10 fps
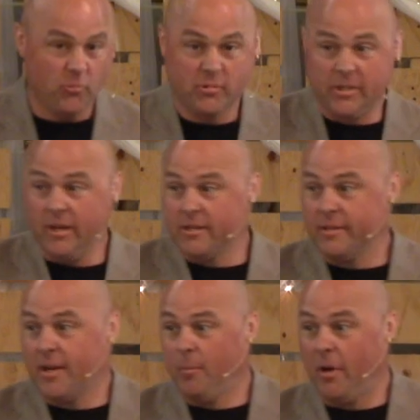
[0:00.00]
So
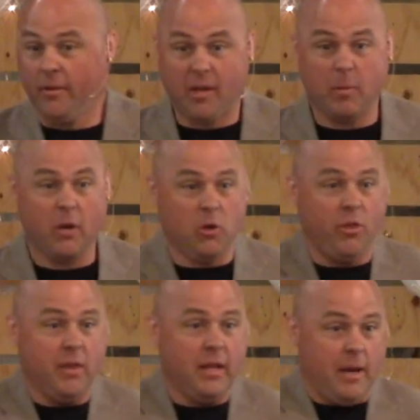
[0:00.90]
seriously, come on, look at me.
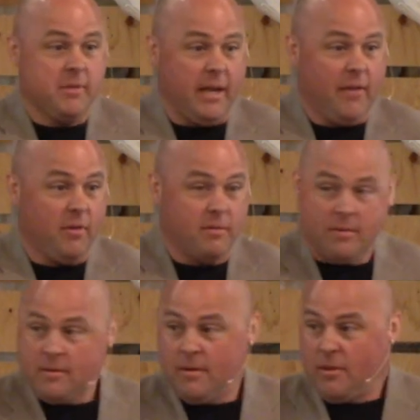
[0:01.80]
You think I was going to have a,
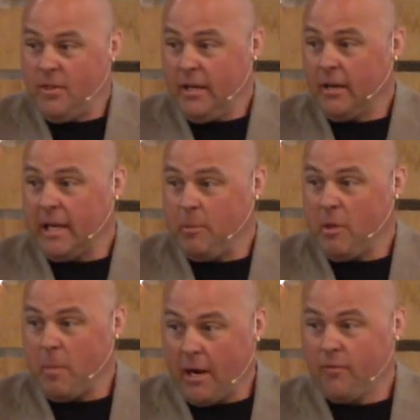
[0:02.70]
you think they're going to give
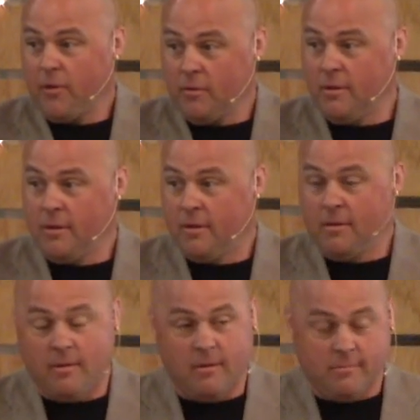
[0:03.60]
me the microphone?
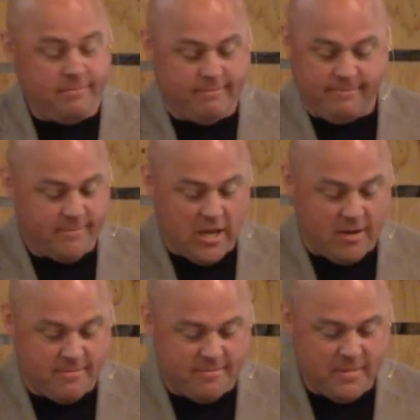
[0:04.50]
No.
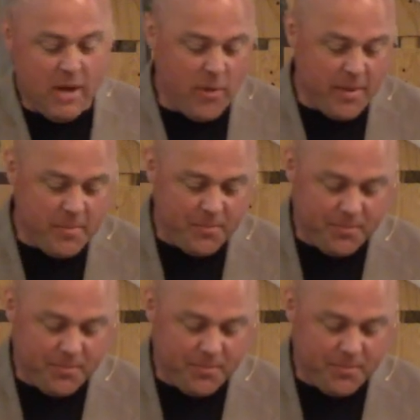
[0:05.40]
Anyway.